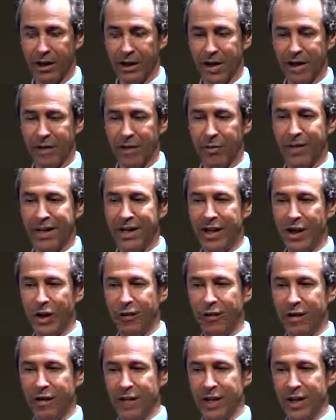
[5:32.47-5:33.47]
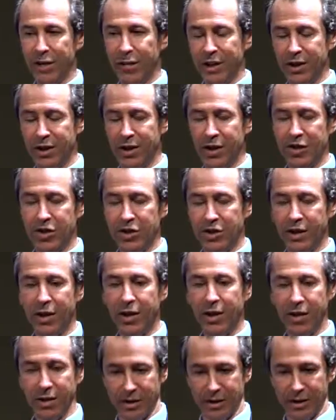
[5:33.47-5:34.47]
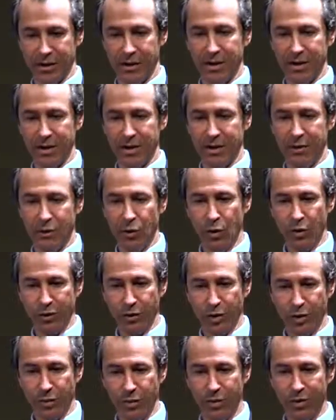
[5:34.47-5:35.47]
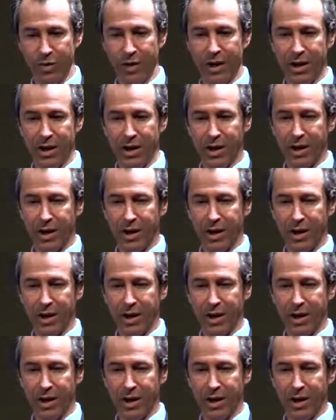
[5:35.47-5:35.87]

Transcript: Now you have to be careful if anyone does start growth hormone.